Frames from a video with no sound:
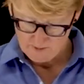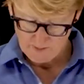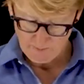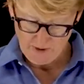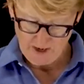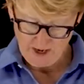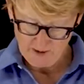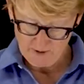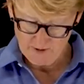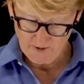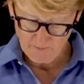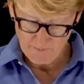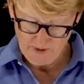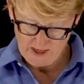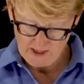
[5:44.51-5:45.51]
the pattern
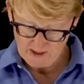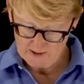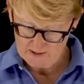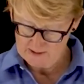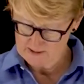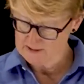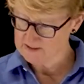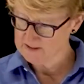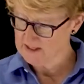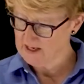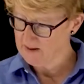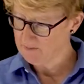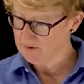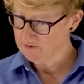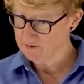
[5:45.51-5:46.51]
of bands is the
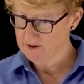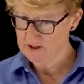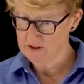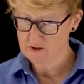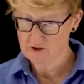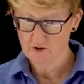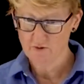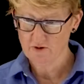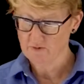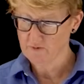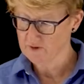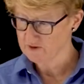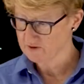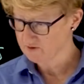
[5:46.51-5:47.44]
same between two different